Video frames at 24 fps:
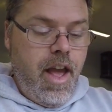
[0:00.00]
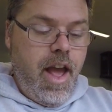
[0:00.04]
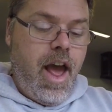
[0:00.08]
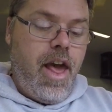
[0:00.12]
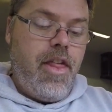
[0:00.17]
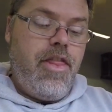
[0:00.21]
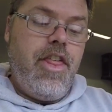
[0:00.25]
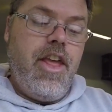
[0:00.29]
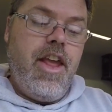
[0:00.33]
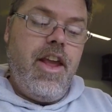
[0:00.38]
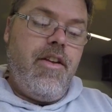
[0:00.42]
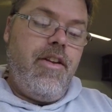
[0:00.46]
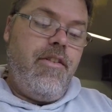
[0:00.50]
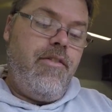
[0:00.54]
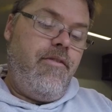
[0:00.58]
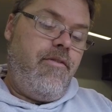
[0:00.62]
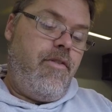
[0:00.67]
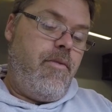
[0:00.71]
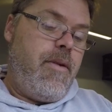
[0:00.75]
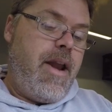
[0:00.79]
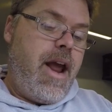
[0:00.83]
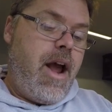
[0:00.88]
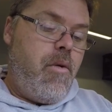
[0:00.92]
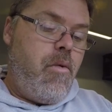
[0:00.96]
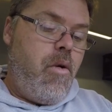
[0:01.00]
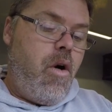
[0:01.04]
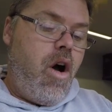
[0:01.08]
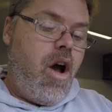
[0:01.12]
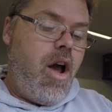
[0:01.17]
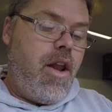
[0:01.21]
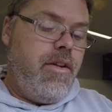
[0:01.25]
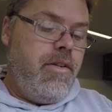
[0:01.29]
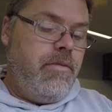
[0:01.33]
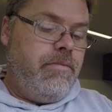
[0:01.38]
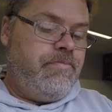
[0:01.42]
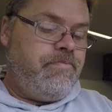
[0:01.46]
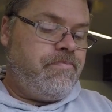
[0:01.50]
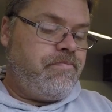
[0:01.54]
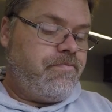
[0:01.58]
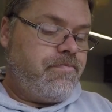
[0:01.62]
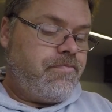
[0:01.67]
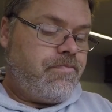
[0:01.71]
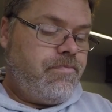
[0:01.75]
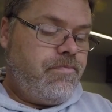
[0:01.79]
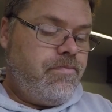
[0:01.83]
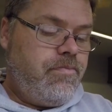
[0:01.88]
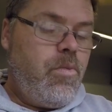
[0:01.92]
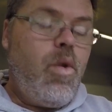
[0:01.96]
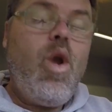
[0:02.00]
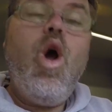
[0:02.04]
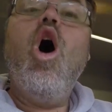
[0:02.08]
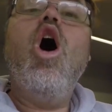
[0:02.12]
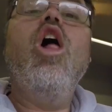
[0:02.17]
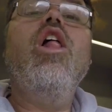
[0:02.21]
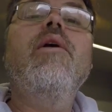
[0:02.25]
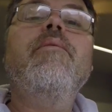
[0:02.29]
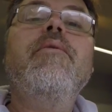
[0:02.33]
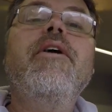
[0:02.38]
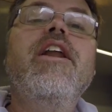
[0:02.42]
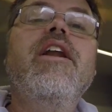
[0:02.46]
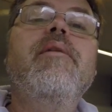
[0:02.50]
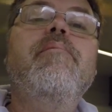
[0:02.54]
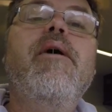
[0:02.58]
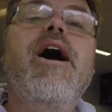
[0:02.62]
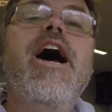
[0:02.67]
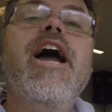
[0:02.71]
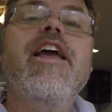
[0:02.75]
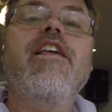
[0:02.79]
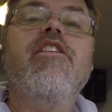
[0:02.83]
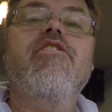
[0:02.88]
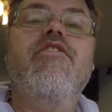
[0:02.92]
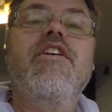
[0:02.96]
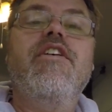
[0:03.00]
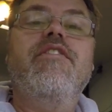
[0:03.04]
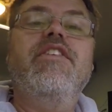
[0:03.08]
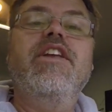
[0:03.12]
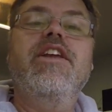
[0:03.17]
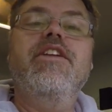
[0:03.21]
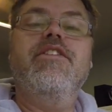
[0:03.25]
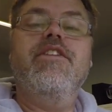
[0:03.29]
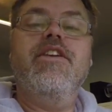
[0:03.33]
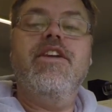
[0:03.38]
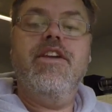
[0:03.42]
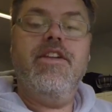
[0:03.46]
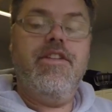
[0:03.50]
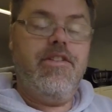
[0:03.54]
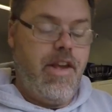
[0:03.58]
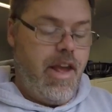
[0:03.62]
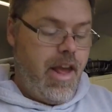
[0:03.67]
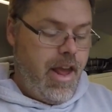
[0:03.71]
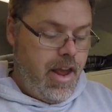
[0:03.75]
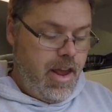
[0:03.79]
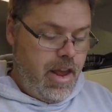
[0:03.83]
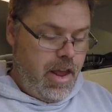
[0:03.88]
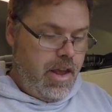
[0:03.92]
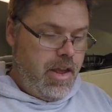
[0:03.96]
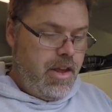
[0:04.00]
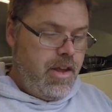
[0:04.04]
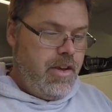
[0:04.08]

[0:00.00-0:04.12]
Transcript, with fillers: I think from now on, all I'm gonna buy is 50 C's, eh?